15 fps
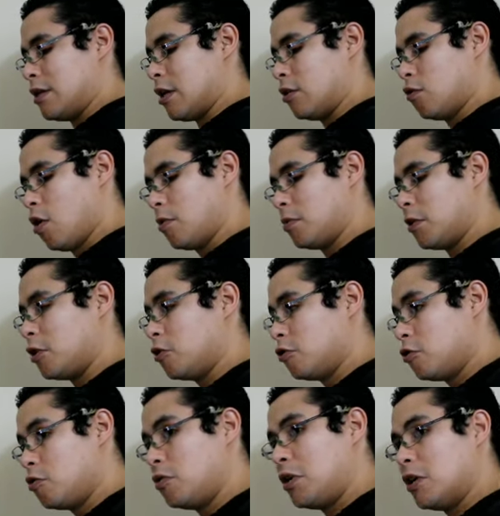Now normally you
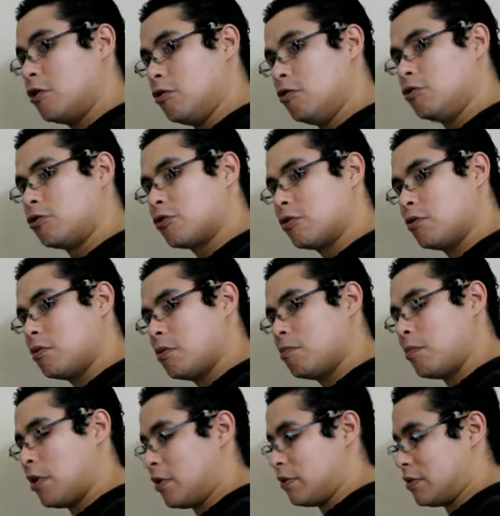do need a neutral,
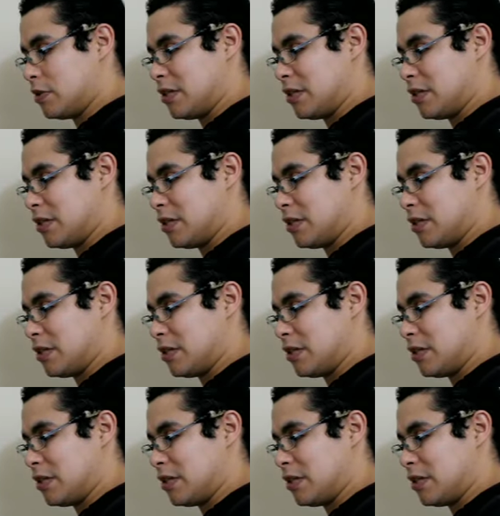but